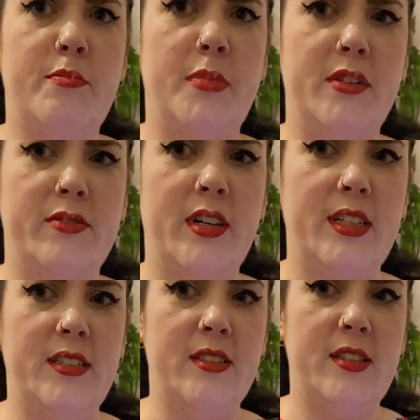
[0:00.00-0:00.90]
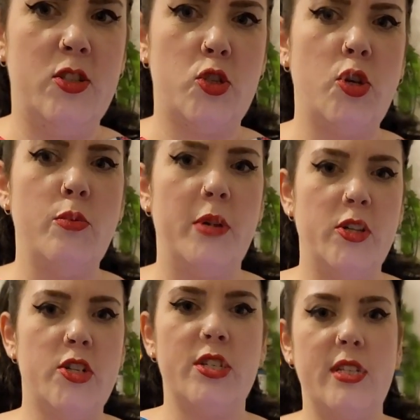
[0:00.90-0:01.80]
but fine. There's too
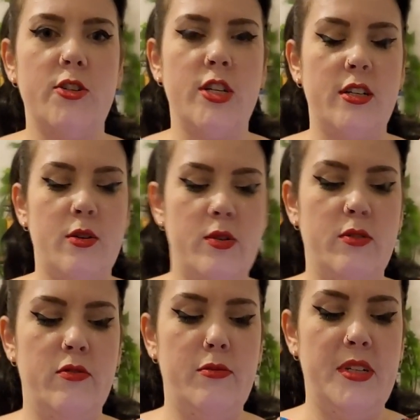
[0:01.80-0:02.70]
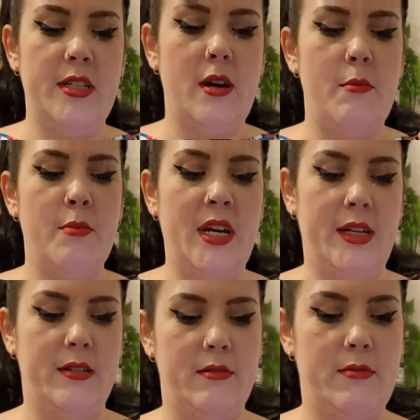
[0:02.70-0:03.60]
much stitching going on for me to unpick
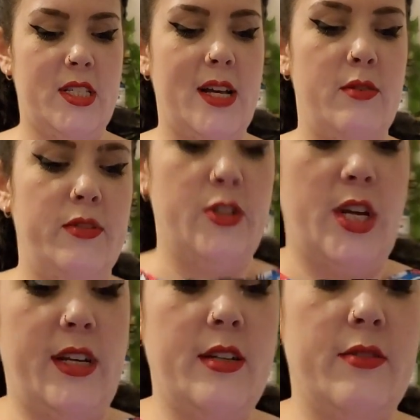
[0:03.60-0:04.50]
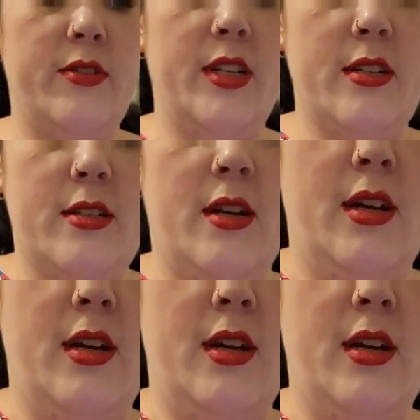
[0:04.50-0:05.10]
and salvage any of this.